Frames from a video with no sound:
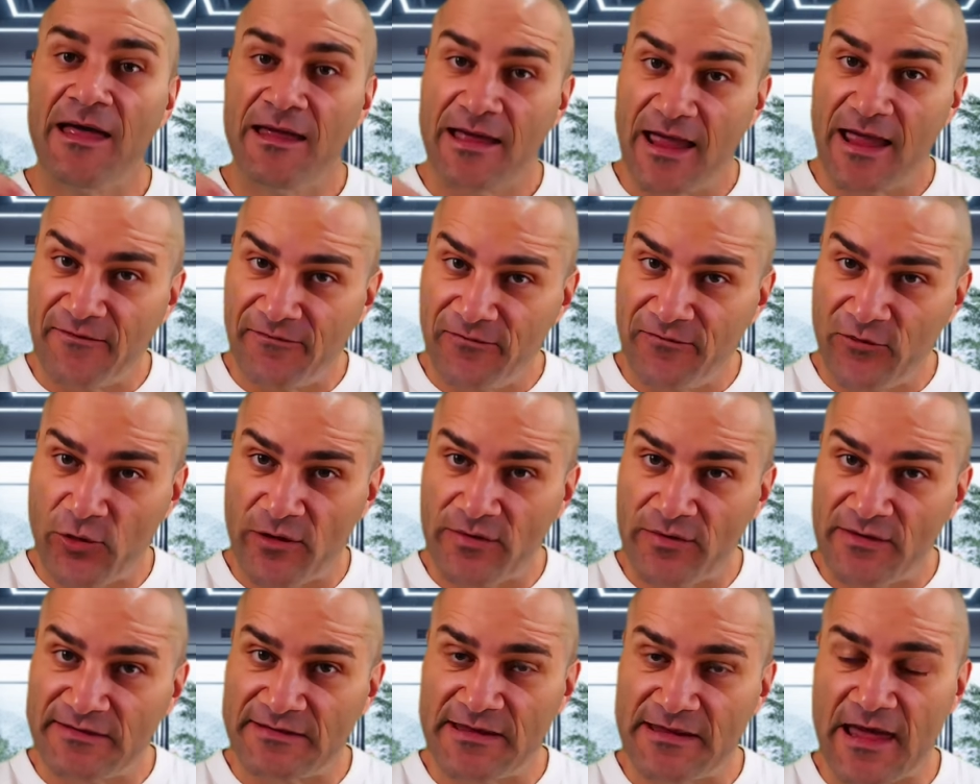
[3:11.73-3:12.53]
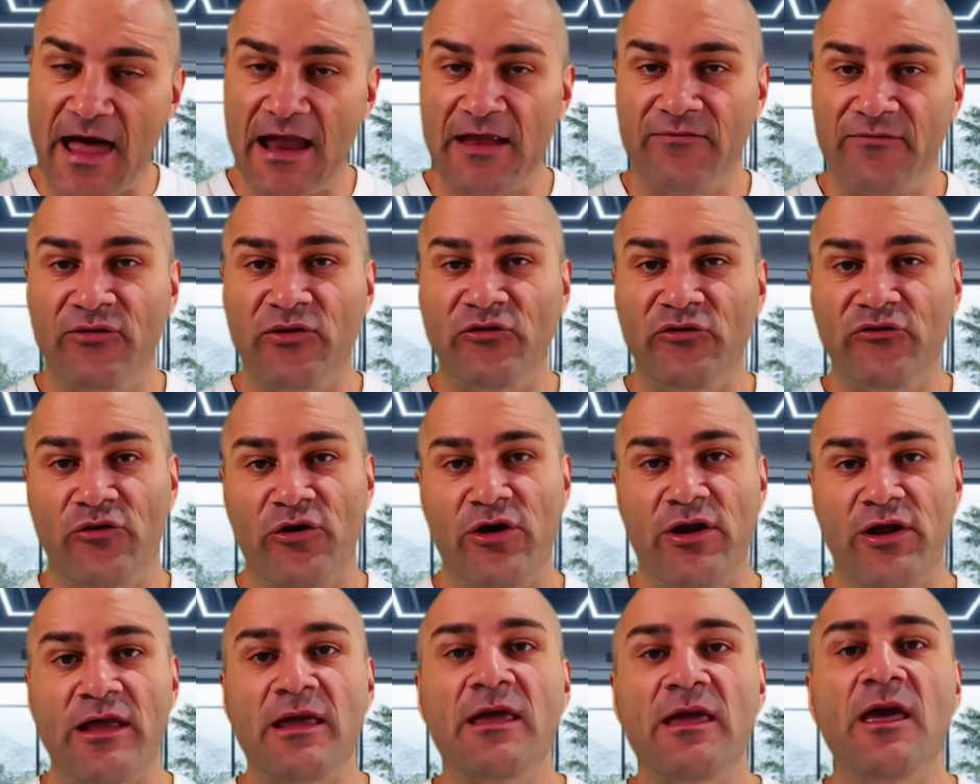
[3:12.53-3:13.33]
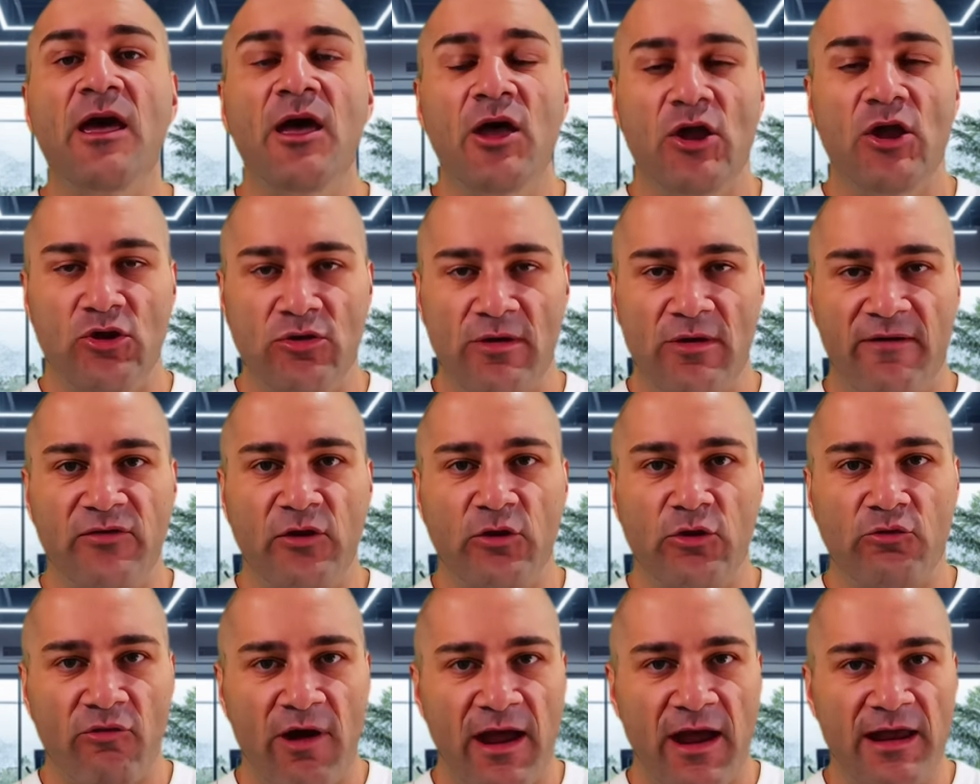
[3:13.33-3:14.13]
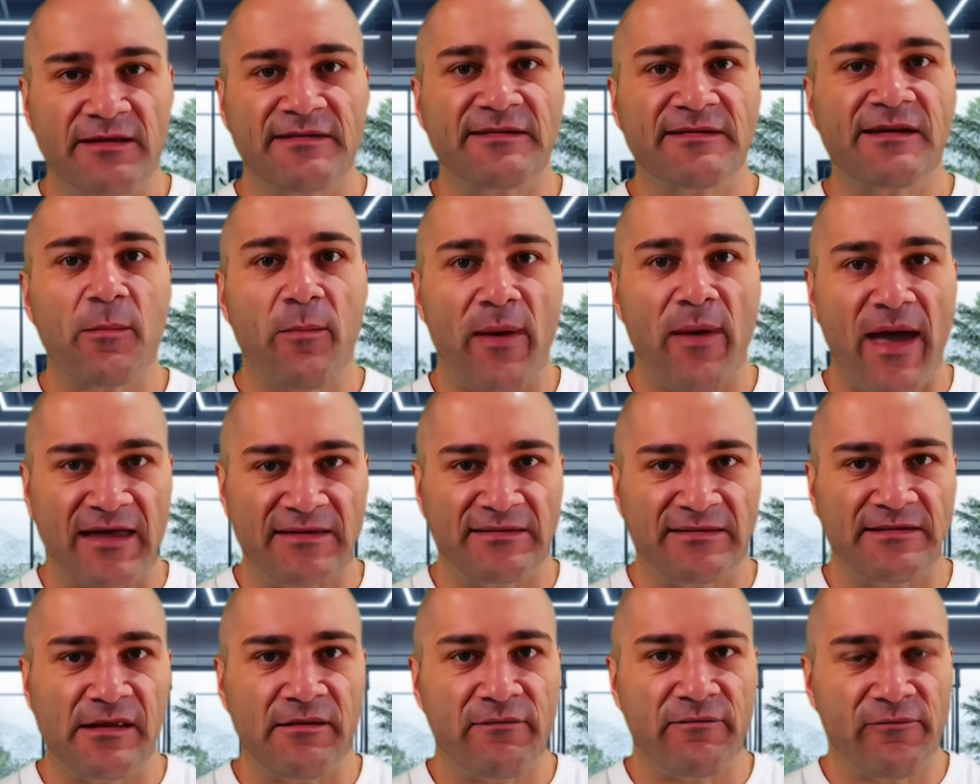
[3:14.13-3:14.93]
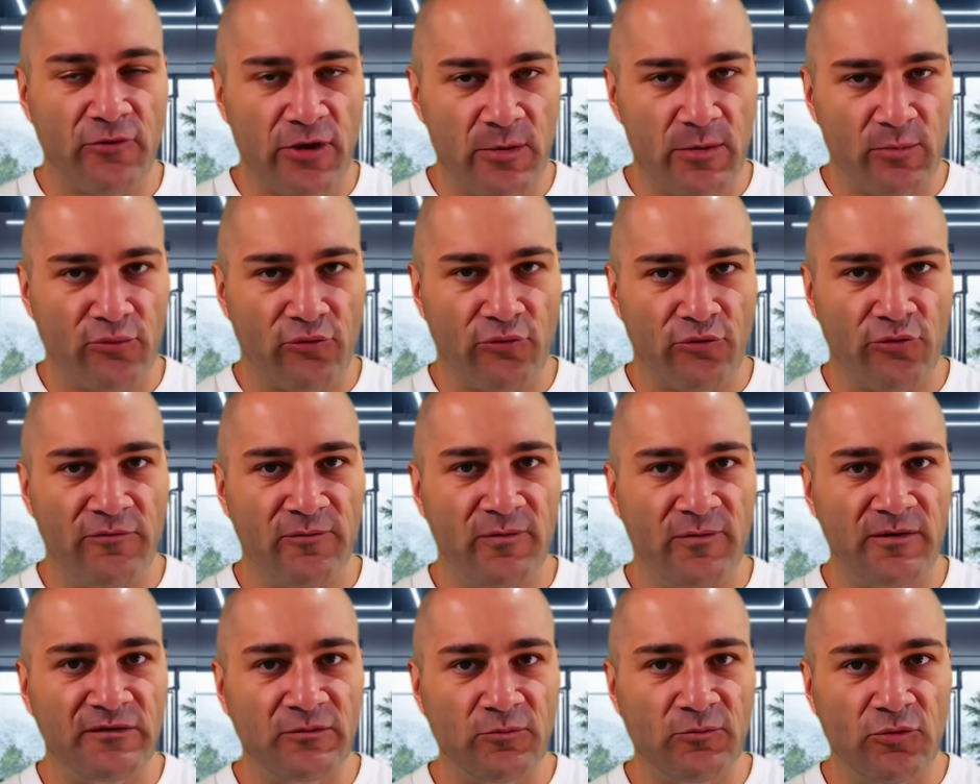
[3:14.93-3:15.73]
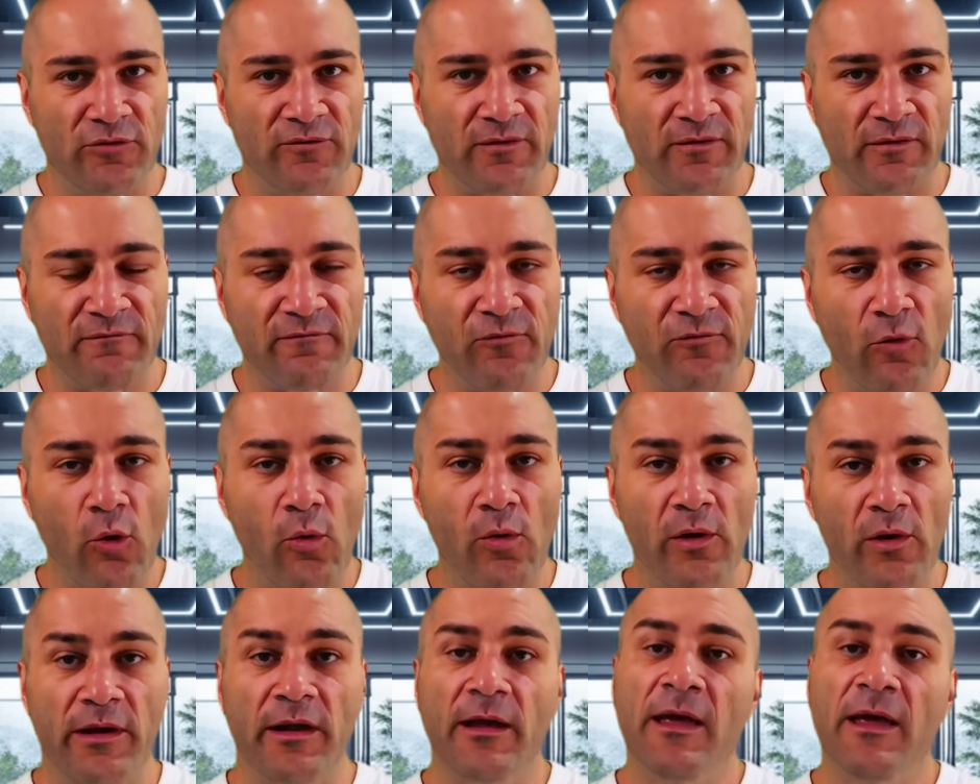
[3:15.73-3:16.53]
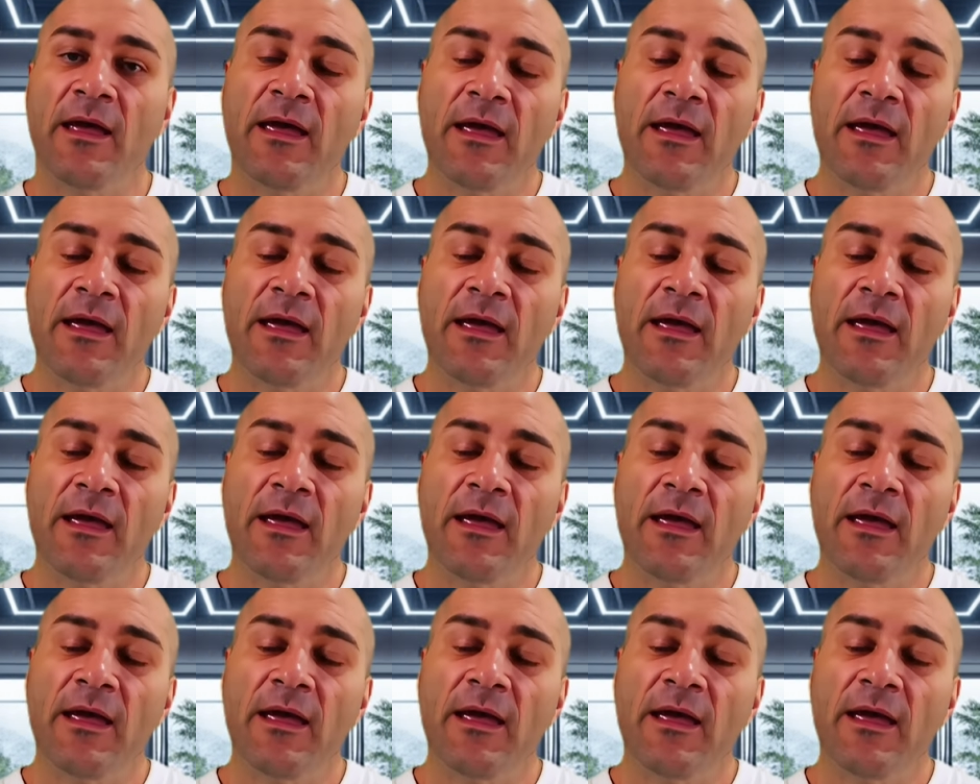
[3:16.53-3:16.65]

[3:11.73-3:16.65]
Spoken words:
If you're at the start of your journey, you have the greatest capacity for improvements moving forward.